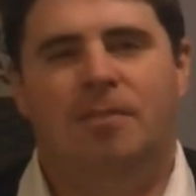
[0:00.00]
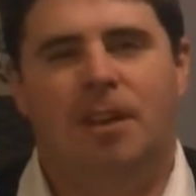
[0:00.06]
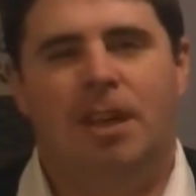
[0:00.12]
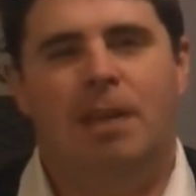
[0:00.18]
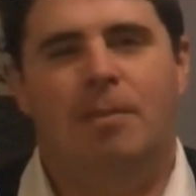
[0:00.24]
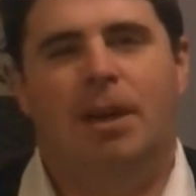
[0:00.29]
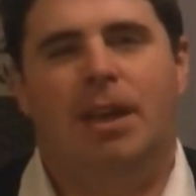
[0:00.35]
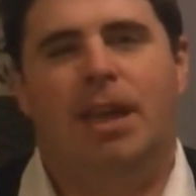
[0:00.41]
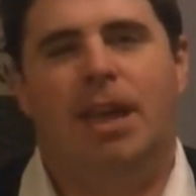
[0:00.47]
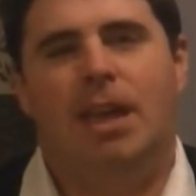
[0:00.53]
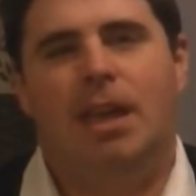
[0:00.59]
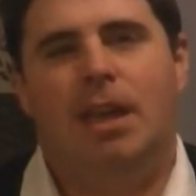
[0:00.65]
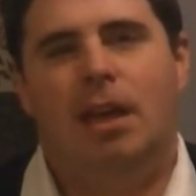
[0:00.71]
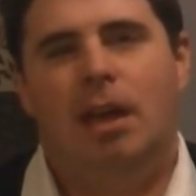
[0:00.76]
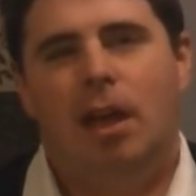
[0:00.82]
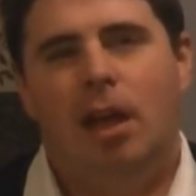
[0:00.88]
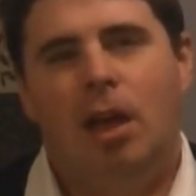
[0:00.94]
Monkey Monkey.
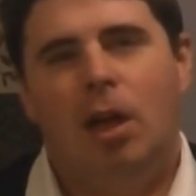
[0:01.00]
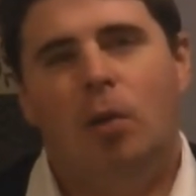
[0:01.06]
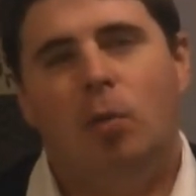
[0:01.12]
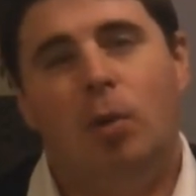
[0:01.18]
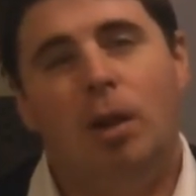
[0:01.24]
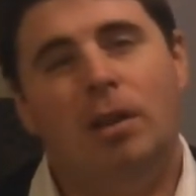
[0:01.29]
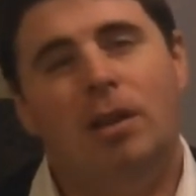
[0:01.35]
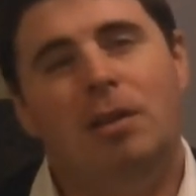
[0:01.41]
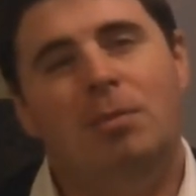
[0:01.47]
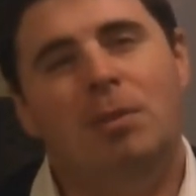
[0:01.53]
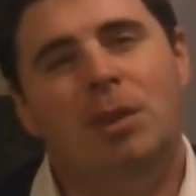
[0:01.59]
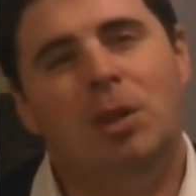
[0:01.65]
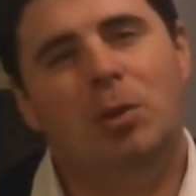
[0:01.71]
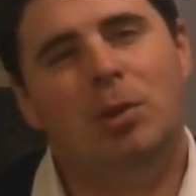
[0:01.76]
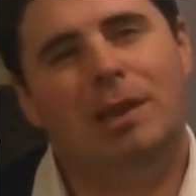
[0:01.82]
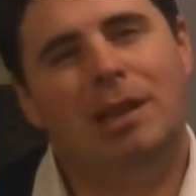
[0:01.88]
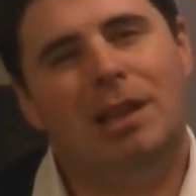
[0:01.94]
Welcome
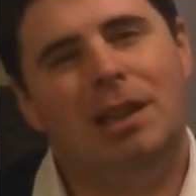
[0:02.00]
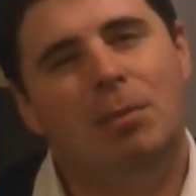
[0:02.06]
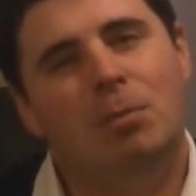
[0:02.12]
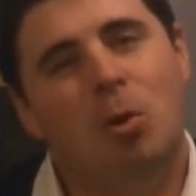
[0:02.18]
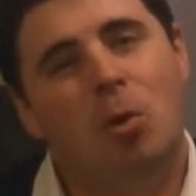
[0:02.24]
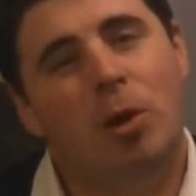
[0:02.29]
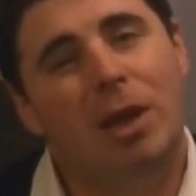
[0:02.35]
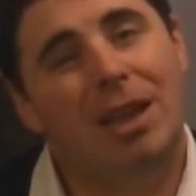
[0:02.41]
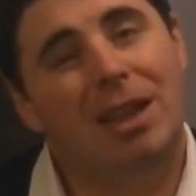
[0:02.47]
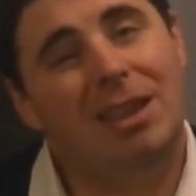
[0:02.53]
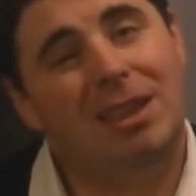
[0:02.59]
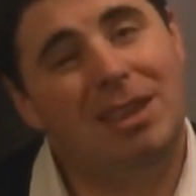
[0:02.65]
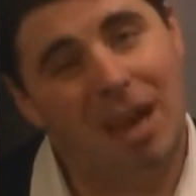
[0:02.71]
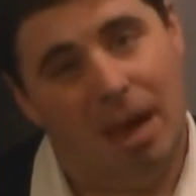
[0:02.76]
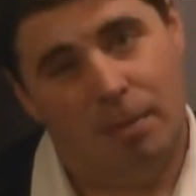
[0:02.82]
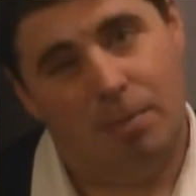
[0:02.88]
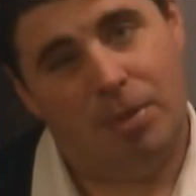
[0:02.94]
to a little more
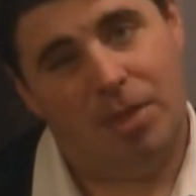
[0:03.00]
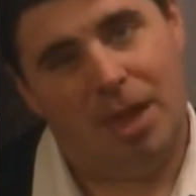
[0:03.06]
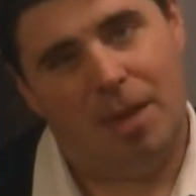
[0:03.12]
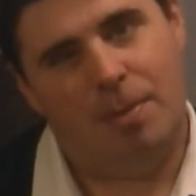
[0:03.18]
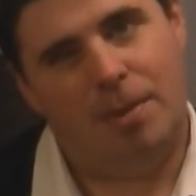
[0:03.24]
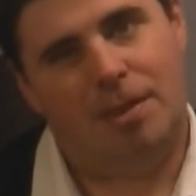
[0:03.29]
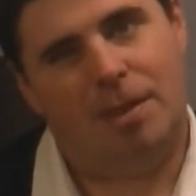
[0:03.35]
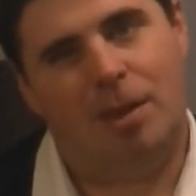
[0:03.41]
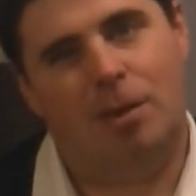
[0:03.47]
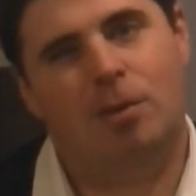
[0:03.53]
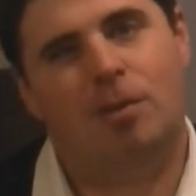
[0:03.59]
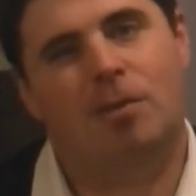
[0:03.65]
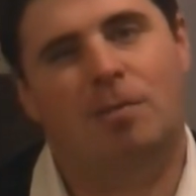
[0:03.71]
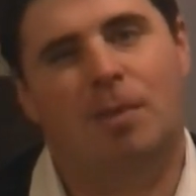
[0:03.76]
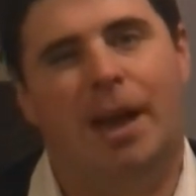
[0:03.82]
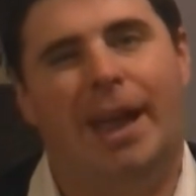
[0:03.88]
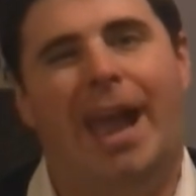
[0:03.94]
in-depth episode
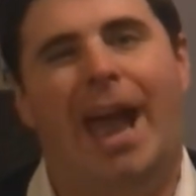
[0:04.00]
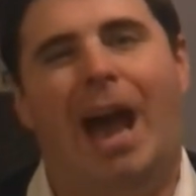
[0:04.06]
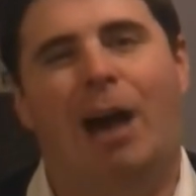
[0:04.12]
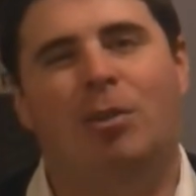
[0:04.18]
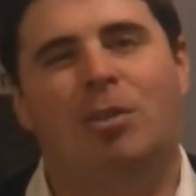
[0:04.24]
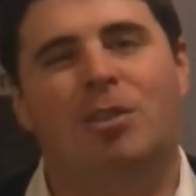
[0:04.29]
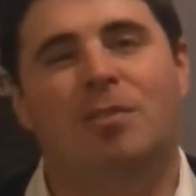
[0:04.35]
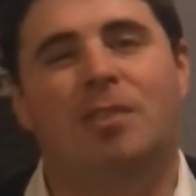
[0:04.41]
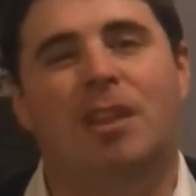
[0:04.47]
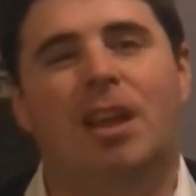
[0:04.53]
of my House of